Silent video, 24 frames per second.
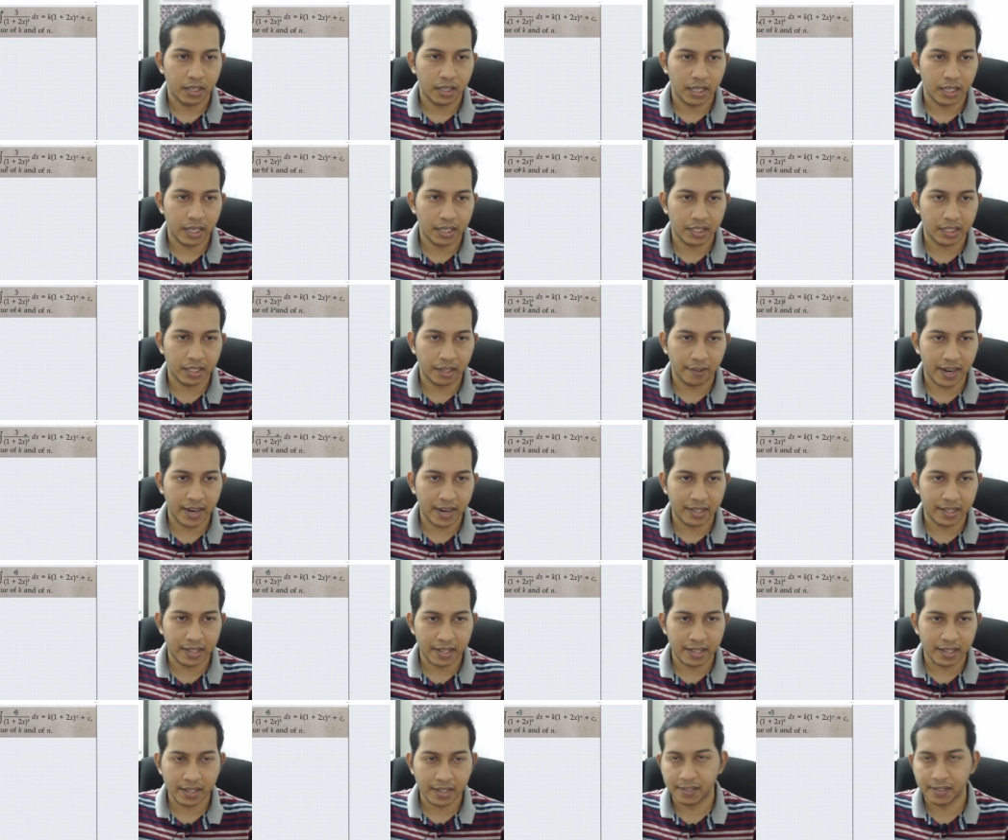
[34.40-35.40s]
integrate
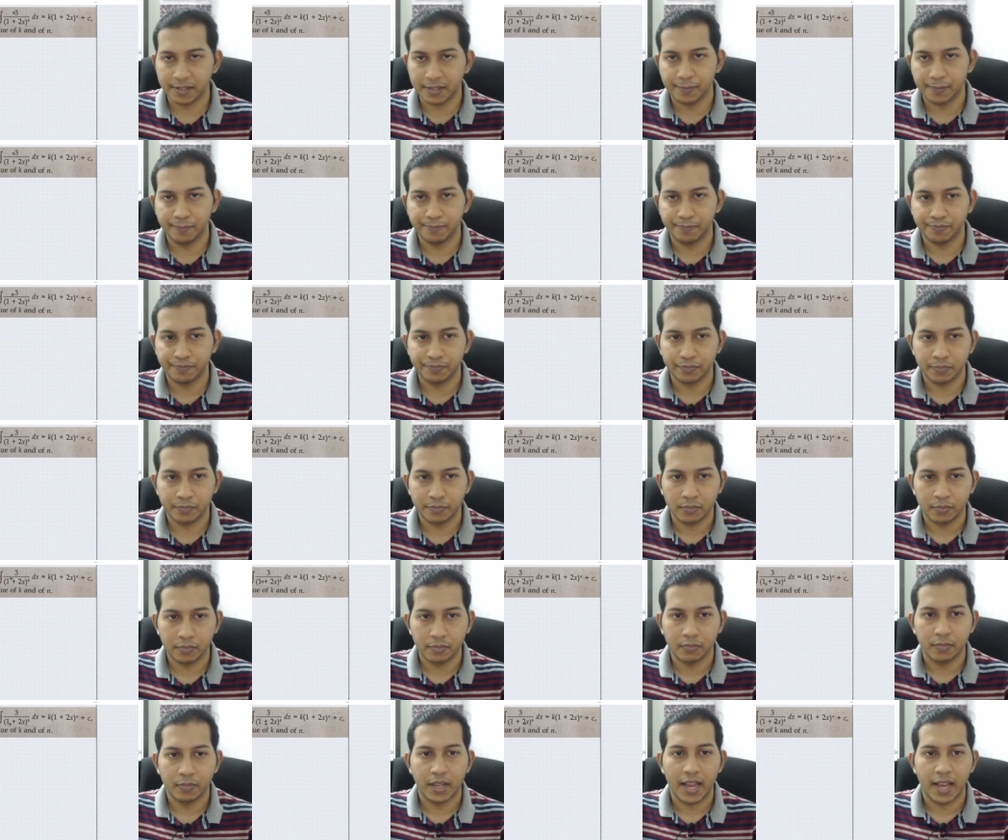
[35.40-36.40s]
this
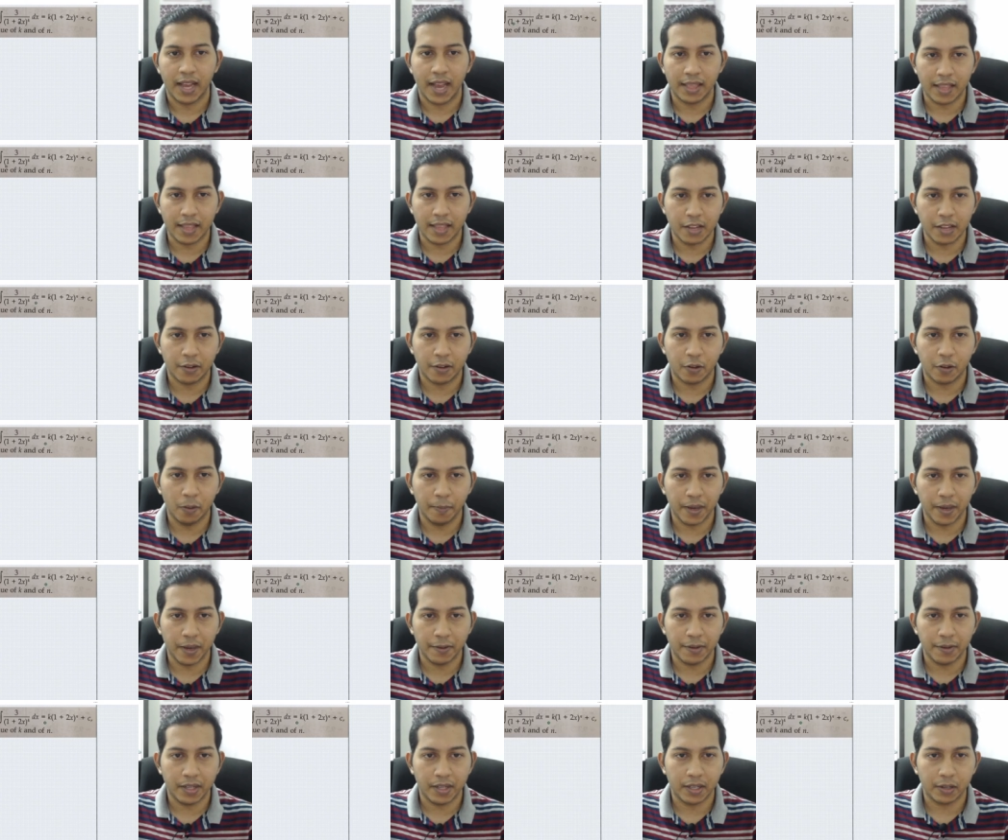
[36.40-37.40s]
and then you compare
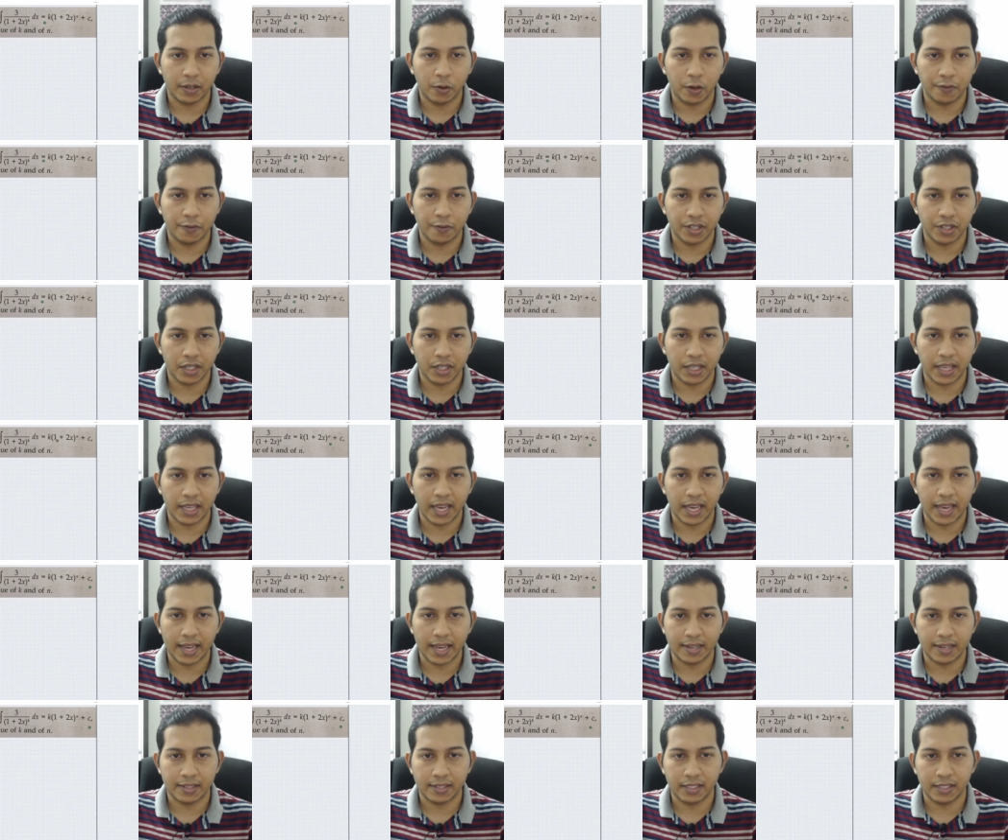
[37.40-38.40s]
with the coefficient k
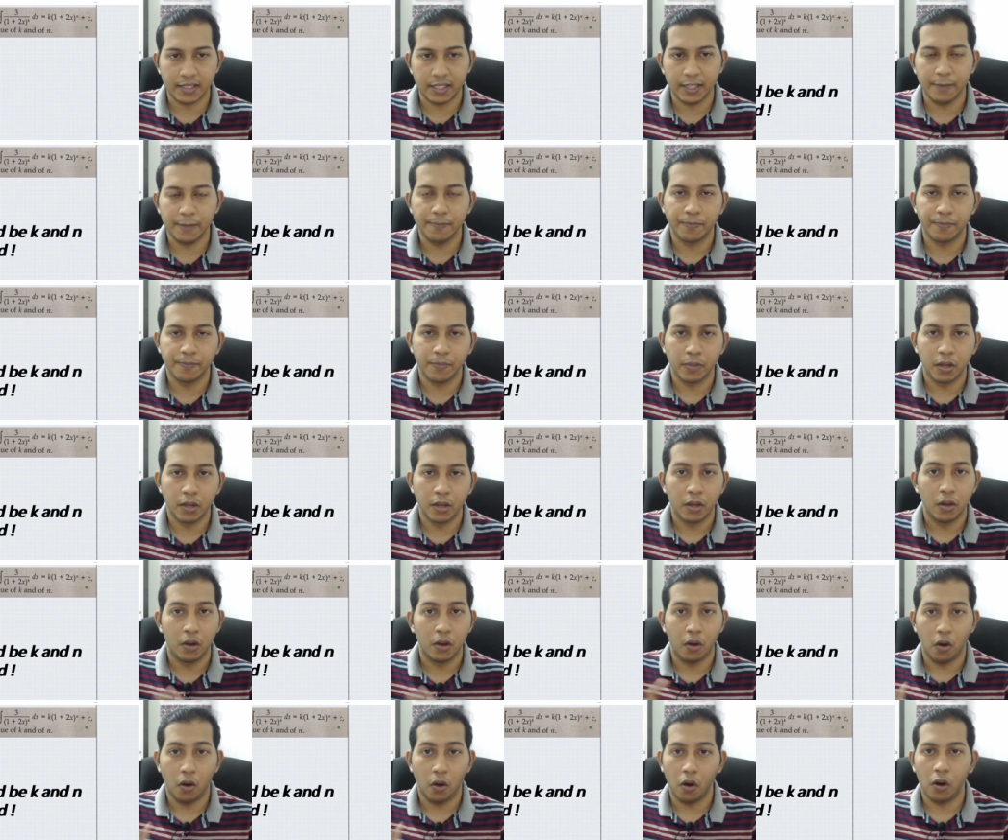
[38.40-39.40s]
and c
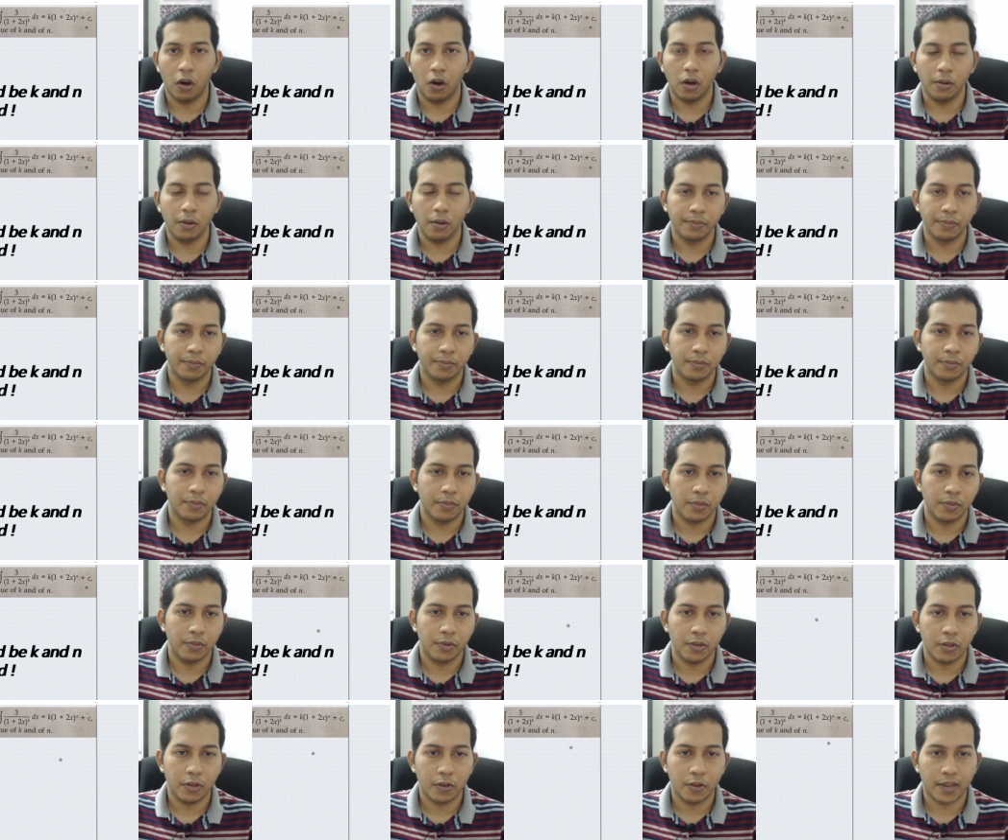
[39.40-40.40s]
or
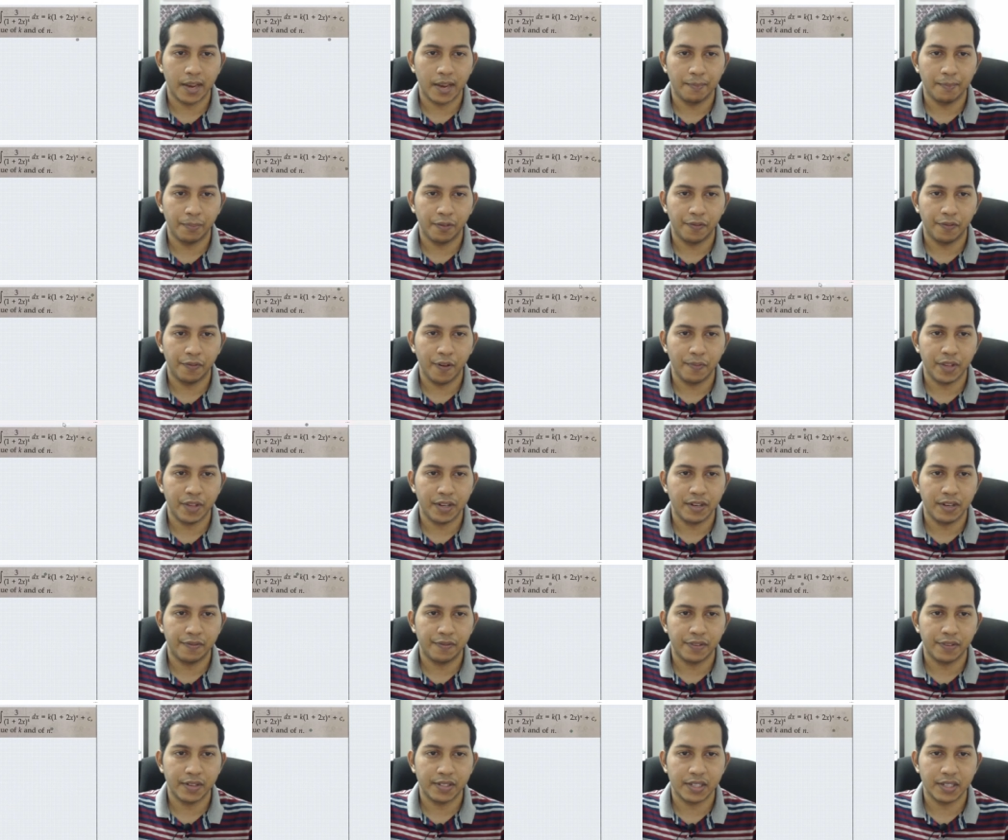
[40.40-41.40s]
you can perform the
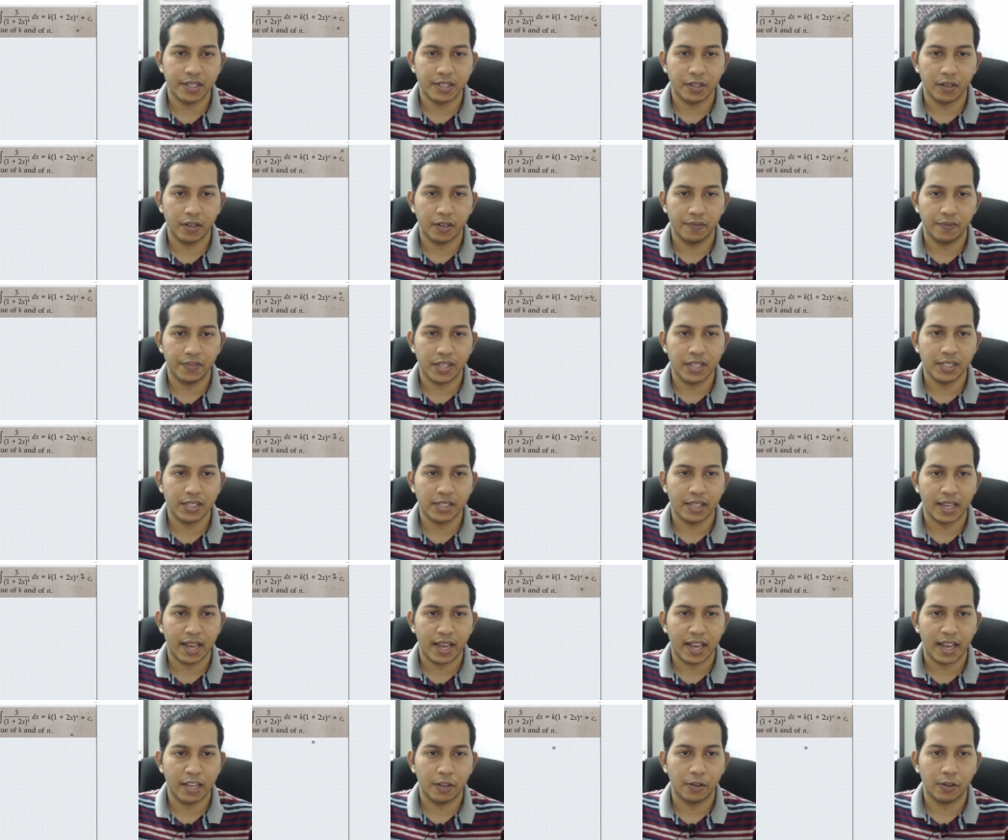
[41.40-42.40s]
differentiation of this
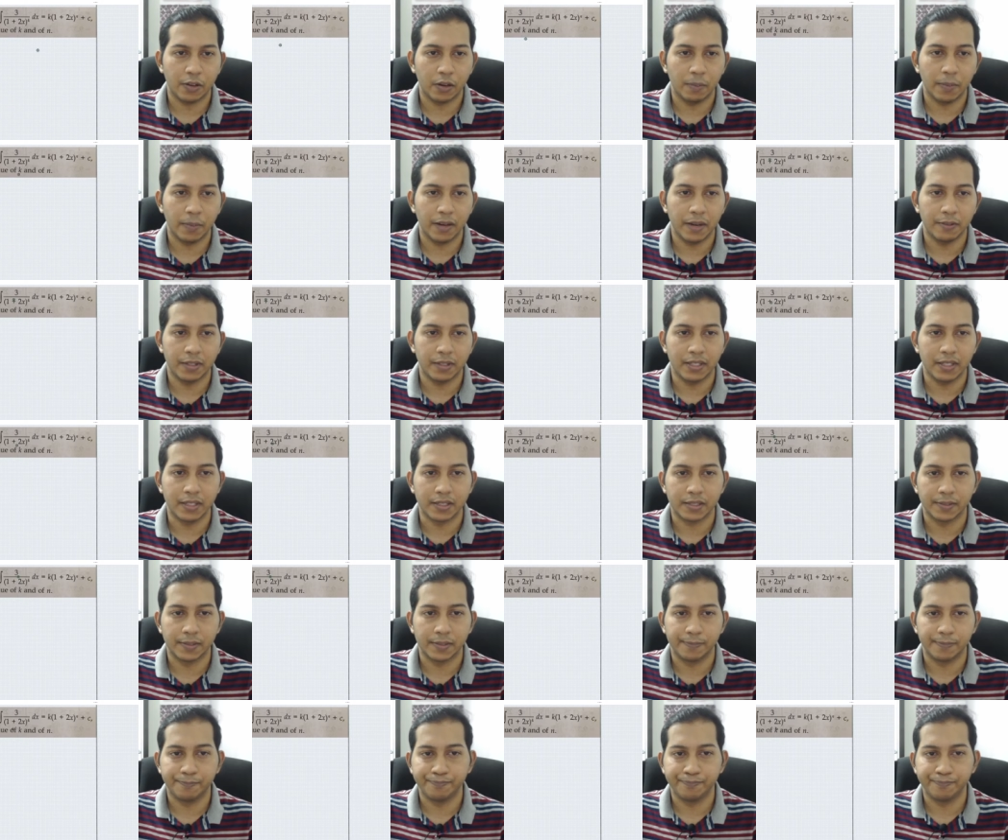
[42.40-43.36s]
and you compare with this.